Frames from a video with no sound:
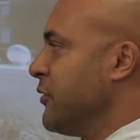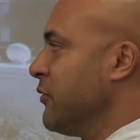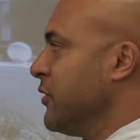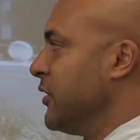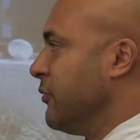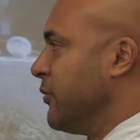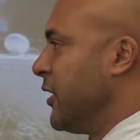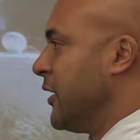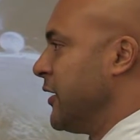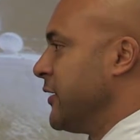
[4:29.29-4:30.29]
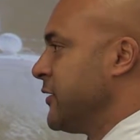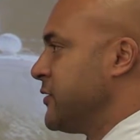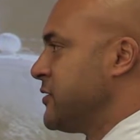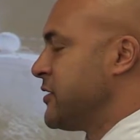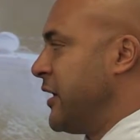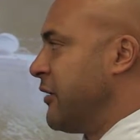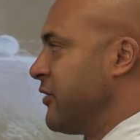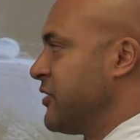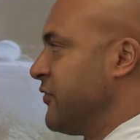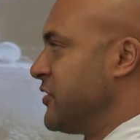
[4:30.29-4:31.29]
really take
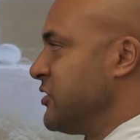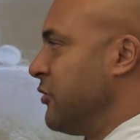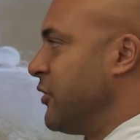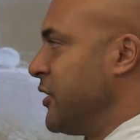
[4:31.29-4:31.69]
this facility